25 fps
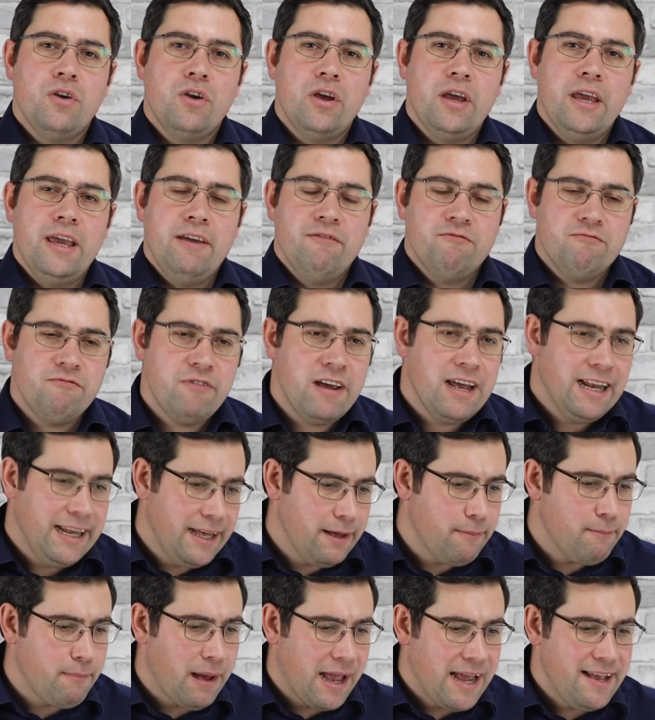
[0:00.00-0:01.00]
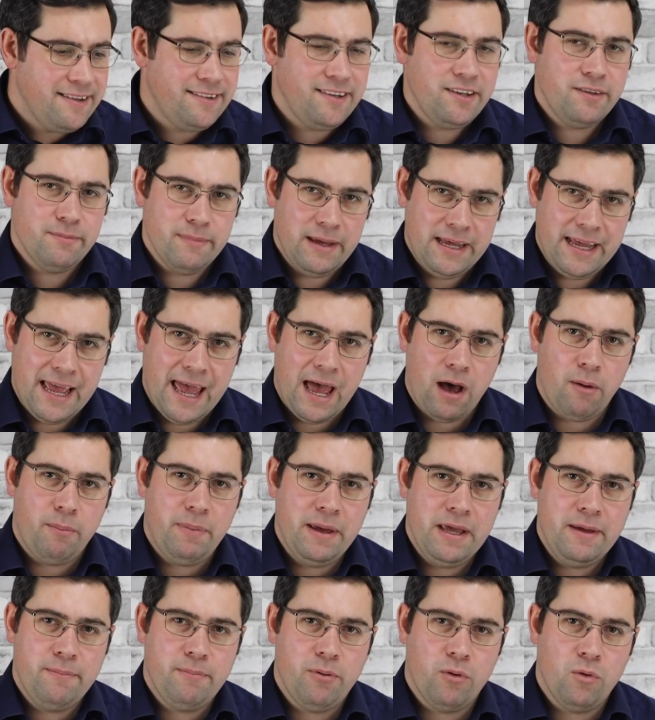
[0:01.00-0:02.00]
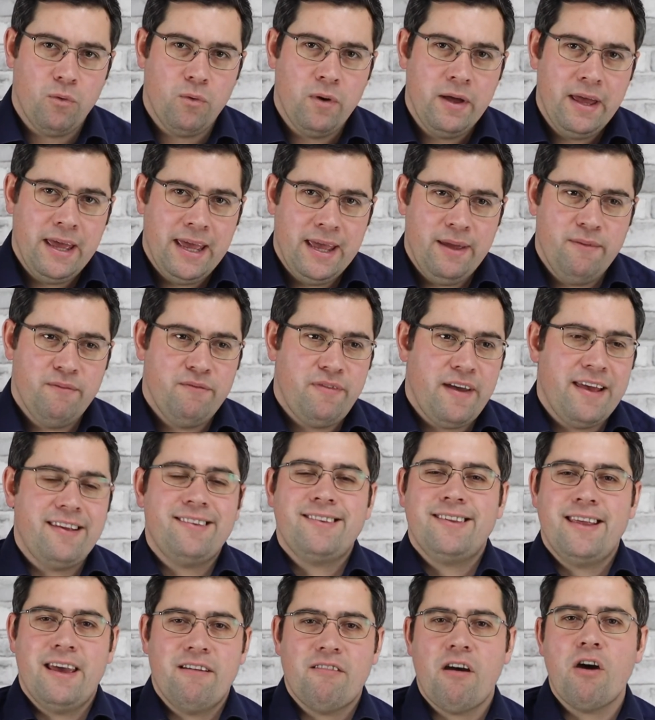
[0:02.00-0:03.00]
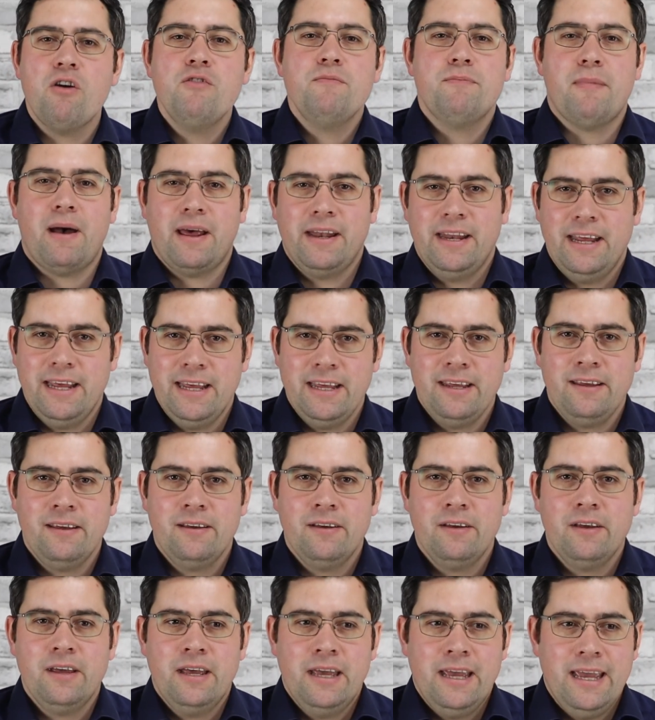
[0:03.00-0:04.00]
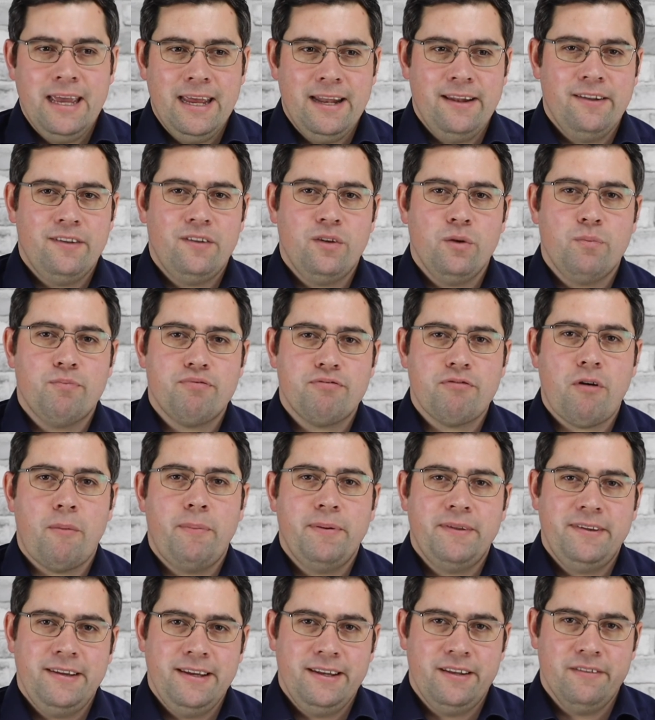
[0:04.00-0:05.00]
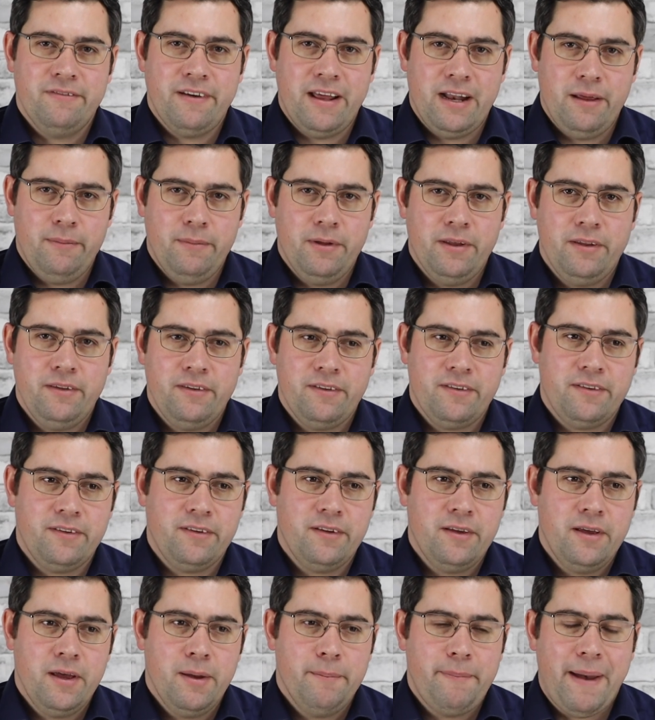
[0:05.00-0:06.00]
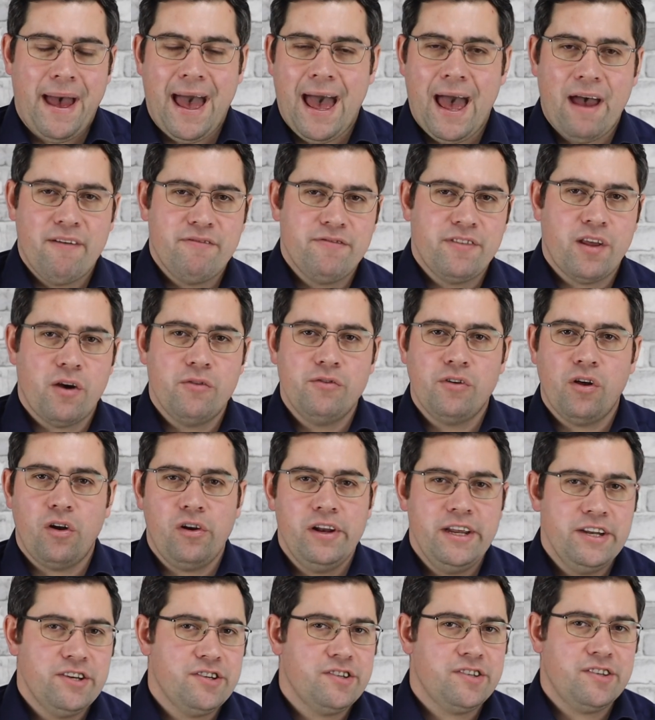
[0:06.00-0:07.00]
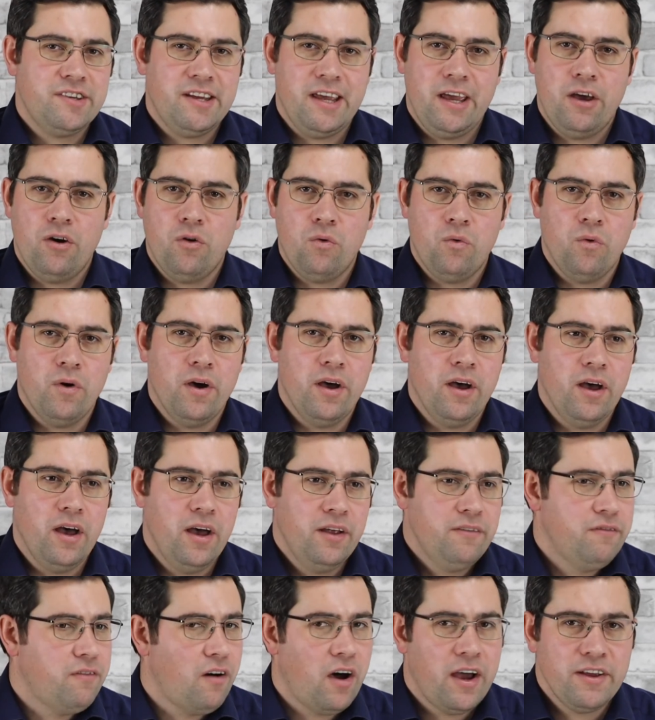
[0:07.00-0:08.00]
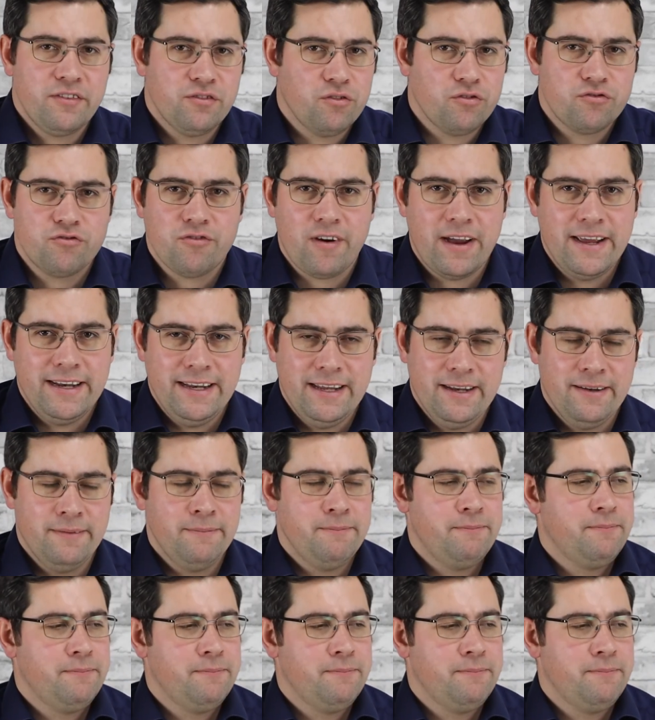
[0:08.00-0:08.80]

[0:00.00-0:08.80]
it really amazes me how people invest their own money into property developments but have no knowledge, skill, advice or training